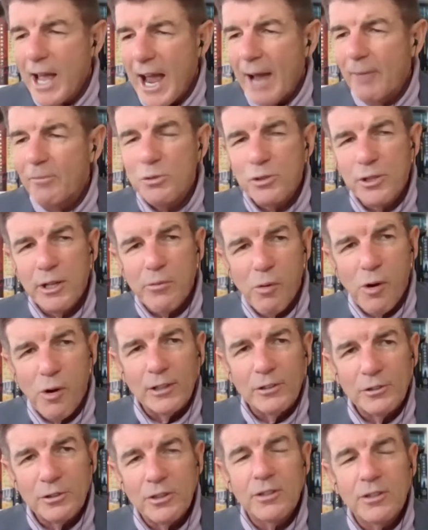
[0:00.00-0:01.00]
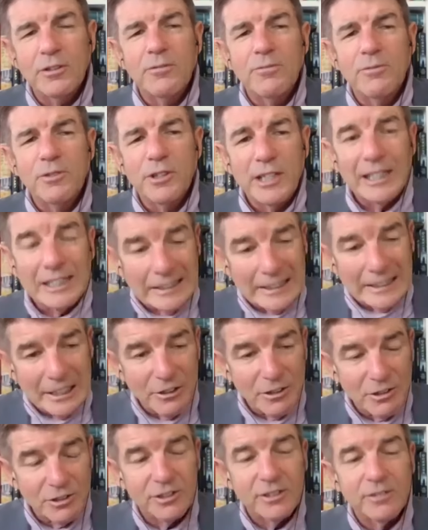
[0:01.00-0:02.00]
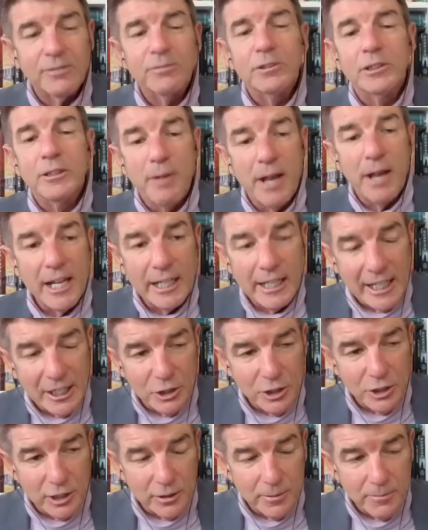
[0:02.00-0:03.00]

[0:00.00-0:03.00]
after they watch the leaders debating each